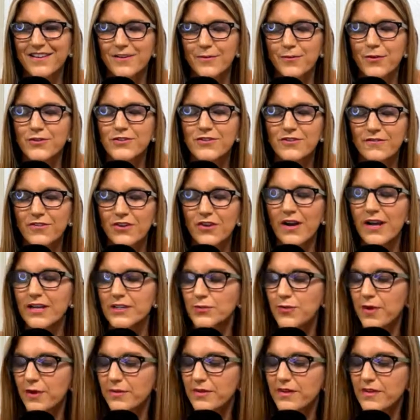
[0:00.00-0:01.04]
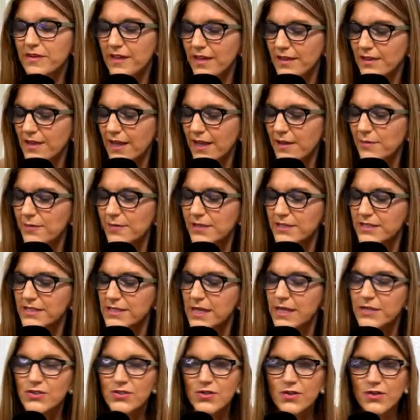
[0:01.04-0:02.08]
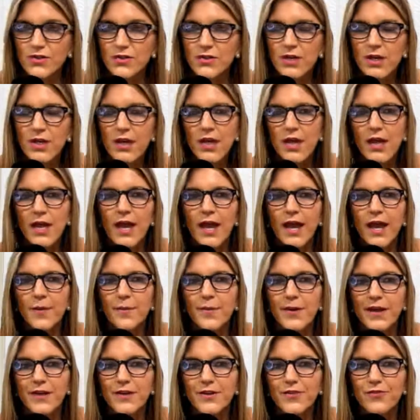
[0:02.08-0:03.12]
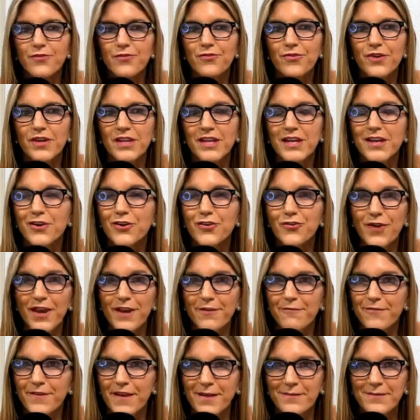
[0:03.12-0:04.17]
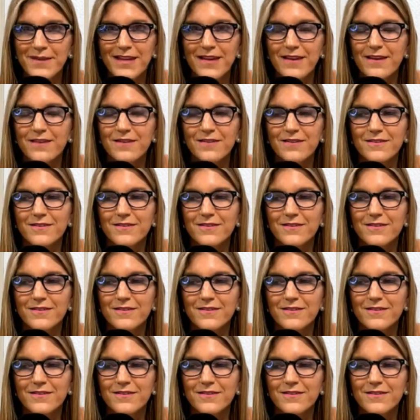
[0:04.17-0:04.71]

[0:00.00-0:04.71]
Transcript: Most of you guys probably think that, but it's not true. But really a great family,